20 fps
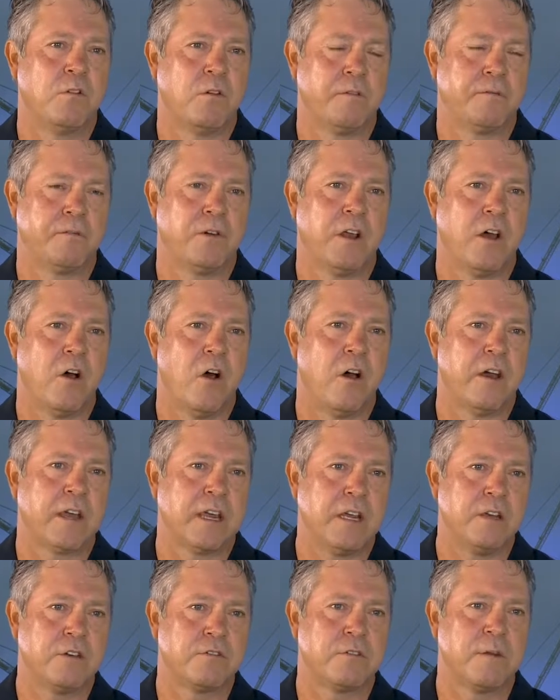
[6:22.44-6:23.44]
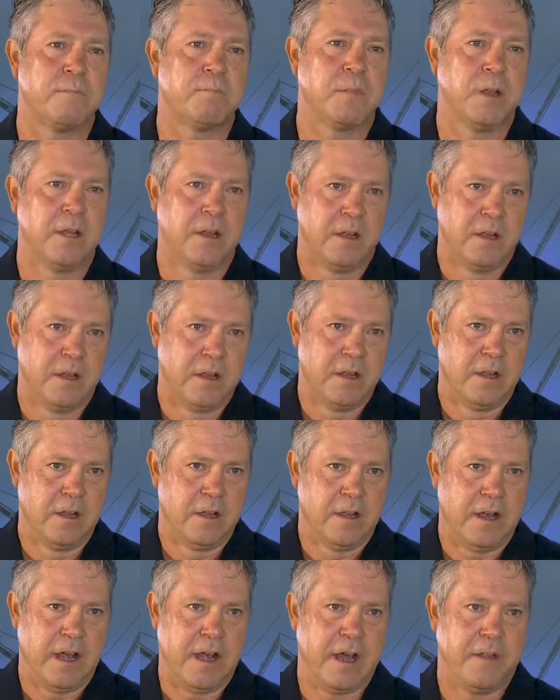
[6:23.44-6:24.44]
we're off on a hiking trip,
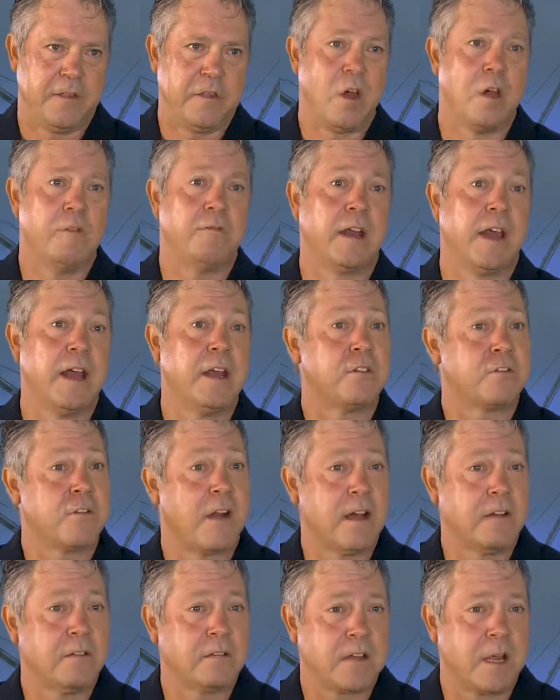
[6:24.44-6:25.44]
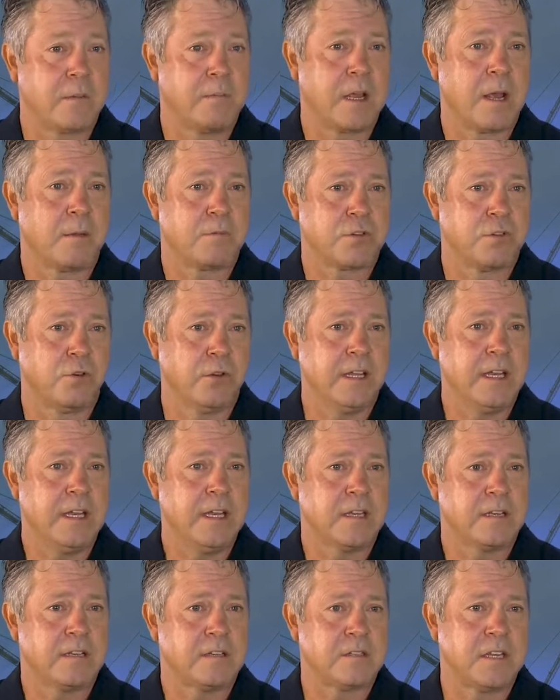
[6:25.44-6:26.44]
uh, the Overland Trail coming up shortly,
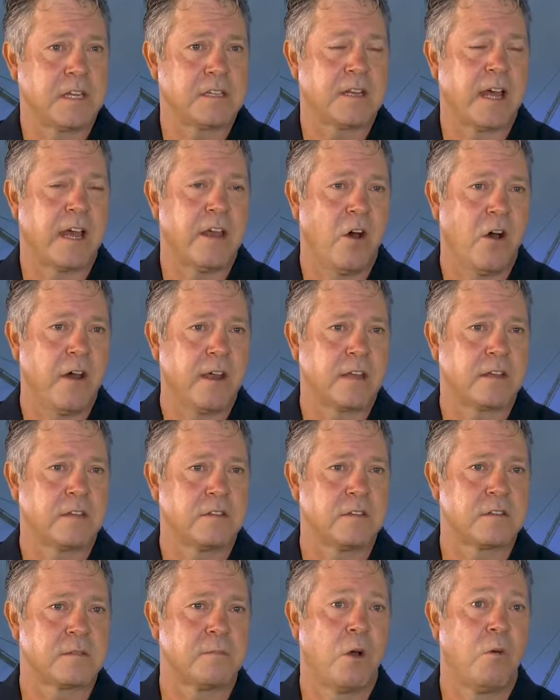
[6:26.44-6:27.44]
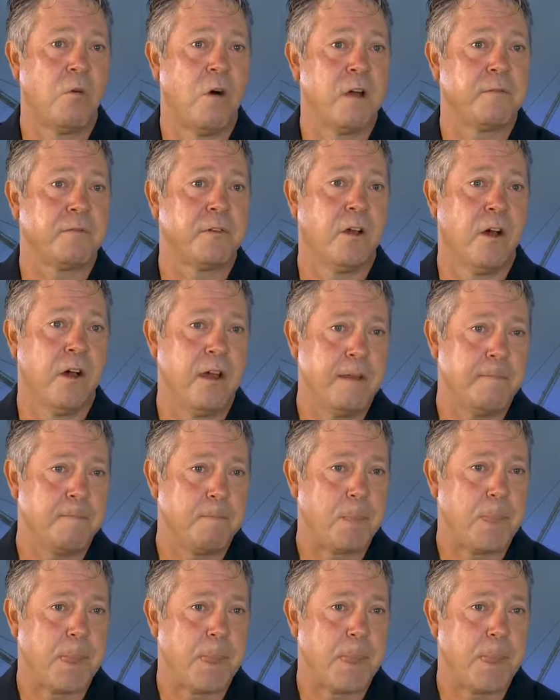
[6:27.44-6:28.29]
six day hike, just my wife and I.